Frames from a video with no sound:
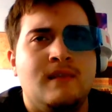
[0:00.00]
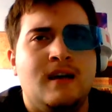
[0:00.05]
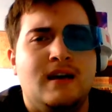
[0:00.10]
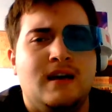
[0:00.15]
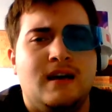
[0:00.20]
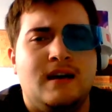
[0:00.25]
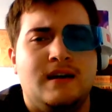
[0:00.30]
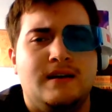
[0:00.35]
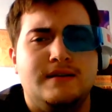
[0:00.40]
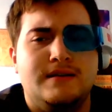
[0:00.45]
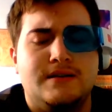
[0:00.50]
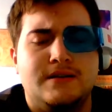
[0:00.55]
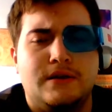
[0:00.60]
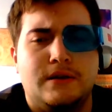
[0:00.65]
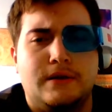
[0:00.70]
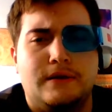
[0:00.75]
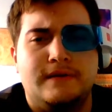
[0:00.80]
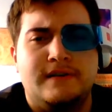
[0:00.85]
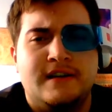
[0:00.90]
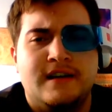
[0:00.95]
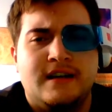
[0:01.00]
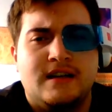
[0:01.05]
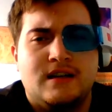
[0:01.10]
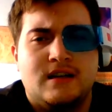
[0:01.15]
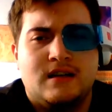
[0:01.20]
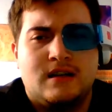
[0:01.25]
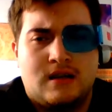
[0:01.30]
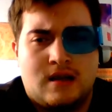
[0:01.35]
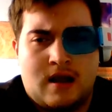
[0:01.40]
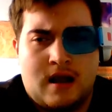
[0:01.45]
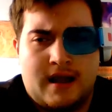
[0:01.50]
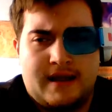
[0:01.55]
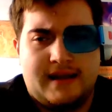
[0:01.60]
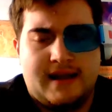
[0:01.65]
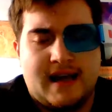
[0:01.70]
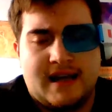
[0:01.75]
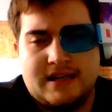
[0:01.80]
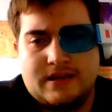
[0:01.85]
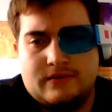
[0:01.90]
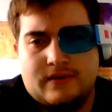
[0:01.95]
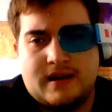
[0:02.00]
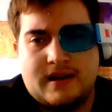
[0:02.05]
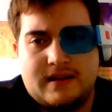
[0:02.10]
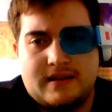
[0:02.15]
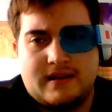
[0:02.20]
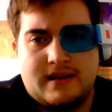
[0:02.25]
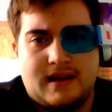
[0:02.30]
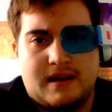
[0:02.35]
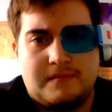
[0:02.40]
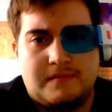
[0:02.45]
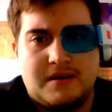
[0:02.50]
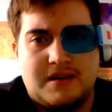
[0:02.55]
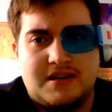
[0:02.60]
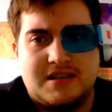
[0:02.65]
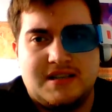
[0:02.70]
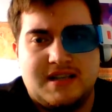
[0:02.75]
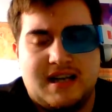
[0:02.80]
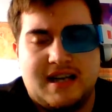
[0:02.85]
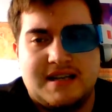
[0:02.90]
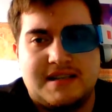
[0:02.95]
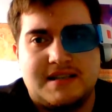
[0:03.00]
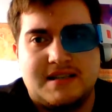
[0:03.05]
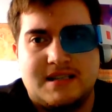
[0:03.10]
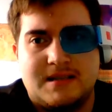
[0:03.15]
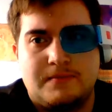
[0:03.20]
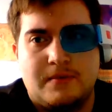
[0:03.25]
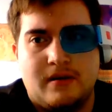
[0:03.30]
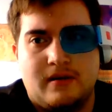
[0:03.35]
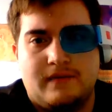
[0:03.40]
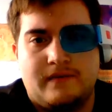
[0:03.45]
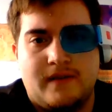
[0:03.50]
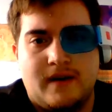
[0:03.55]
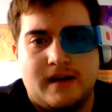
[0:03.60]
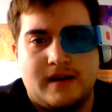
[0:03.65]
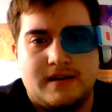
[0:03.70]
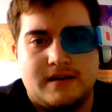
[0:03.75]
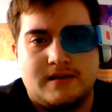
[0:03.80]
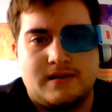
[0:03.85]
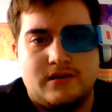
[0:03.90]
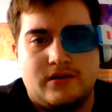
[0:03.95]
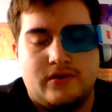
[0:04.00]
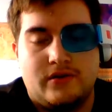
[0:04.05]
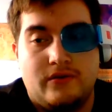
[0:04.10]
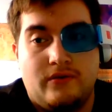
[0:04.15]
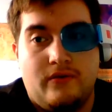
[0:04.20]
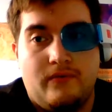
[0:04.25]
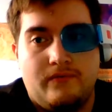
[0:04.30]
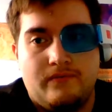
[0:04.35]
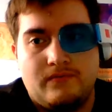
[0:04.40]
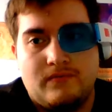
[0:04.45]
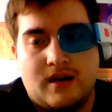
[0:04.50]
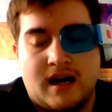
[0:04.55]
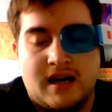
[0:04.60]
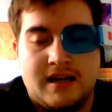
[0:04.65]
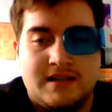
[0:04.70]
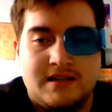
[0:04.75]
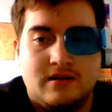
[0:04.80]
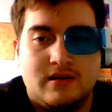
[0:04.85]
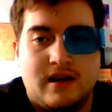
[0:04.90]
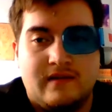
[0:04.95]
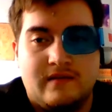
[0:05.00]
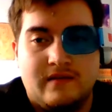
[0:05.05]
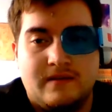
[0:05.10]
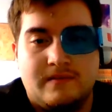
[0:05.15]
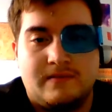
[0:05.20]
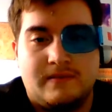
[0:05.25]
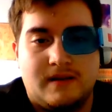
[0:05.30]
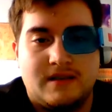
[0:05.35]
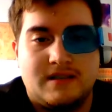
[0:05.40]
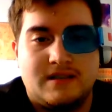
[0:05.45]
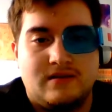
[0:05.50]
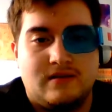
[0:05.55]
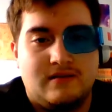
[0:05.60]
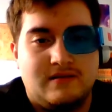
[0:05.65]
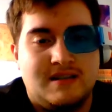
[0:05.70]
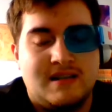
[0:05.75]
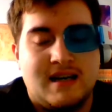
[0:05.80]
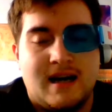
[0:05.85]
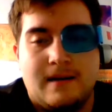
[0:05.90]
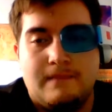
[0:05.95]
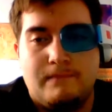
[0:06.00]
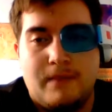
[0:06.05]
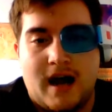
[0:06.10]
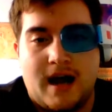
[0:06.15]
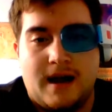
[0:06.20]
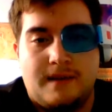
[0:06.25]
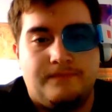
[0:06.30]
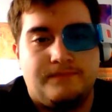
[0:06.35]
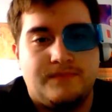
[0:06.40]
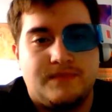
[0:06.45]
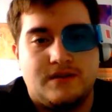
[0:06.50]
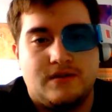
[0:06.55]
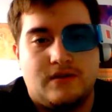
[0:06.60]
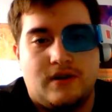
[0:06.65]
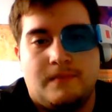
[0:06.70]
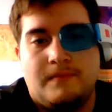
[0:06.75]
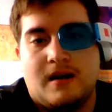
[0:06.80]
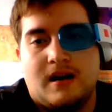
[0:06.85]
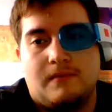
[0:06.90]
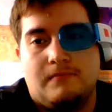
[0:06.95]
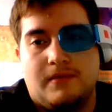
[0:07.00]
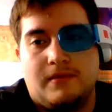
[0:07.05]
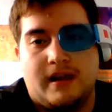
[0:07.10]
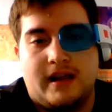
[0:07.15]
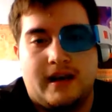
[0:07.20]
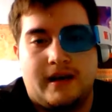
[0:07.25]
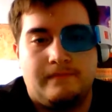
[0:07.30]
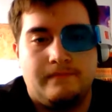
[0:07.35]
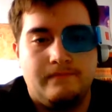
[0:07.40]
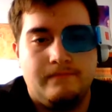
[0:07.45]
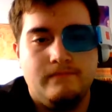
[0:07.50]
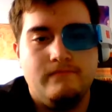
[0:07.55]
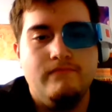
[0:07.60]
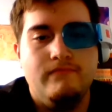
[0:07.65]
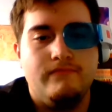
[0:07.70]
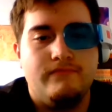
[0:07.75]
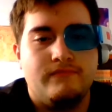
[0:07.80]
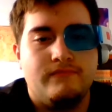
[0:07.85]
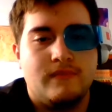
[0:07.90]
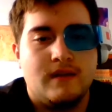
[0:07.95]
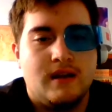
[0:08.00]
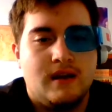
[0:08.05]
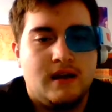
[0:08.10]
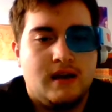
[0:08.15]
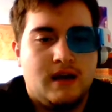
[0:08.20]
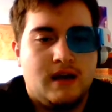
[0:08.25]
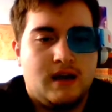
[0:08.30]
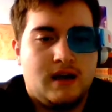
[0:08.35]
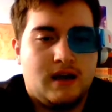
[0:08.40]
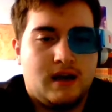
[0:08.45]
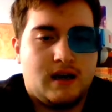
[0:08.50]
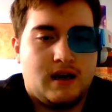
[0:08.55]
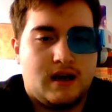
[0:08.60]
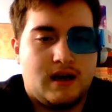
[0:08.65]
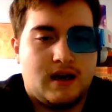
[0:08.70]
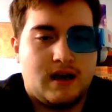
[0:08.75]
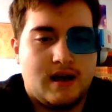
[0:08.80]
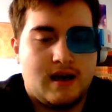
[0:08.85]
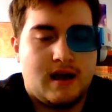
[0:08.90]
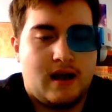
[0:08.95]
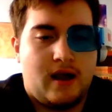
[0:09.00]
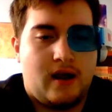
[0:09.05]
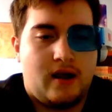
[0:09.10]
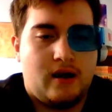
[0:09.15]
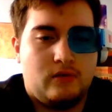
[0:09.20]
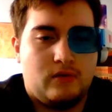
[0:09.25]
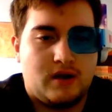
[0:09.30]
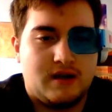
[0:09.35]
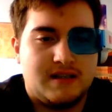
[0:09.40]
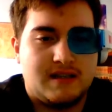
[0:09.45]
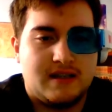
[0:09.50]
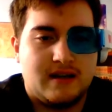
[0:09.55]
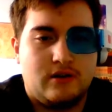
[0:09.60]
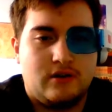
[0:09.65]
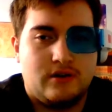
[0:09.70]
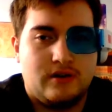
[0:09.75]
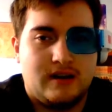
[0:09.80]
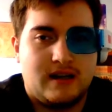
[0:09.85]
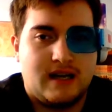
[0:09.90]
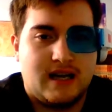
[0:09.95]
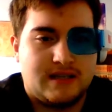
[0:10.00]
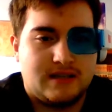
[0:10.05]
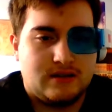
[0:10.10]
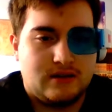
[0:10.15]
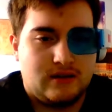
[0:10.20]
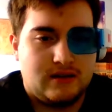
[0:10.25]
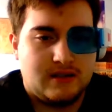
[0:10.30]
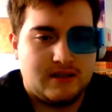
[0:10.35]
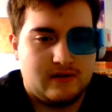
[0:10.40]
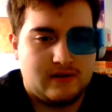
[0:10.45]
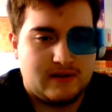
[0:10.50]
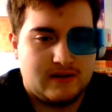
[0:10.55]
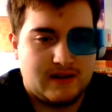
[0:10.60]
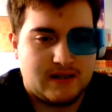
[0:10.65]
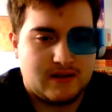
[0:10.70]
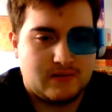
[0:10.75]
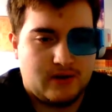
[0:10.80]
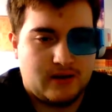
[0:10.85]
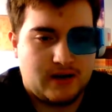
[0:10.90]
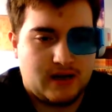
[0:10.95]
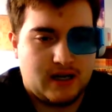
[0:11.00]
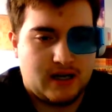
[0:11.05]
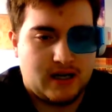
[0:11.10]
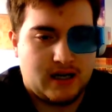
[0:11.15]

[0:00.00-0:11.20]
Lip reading: And so you can't do anything. I mean, it just negates the spell effects. So I still gave it a plus, so it's not bad. So I'm not complaining. We're going to say Goyo last, so let's go to this one.